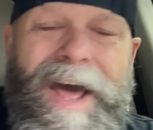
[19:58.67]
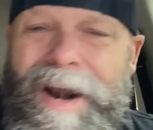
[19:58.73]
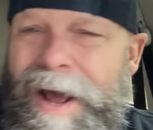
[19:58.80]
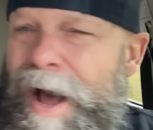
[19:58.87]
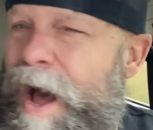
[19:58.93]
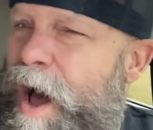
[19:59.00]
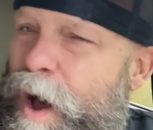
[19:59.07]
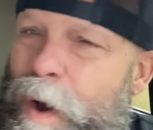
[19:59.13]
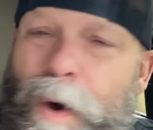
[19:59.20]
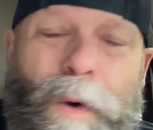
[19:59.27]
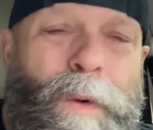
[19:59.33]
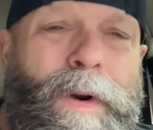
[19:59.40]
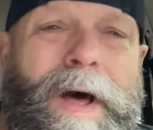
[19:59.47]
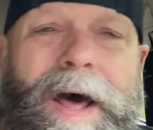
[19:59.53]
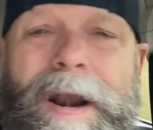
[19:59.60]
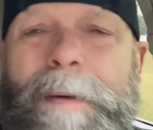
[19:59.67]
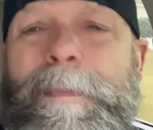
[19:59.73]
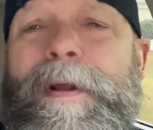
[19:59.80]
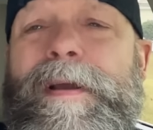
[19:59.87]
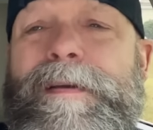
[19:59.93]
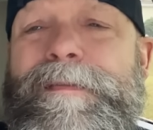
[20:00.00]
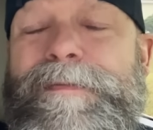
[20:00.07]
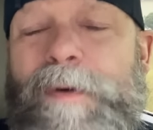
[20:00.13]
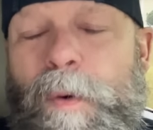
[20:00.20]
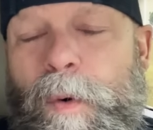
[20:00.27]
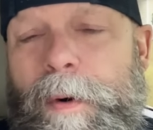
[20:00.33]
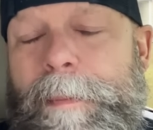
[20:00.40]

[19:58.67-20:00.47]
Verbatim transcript: a whole lot I'm looking for,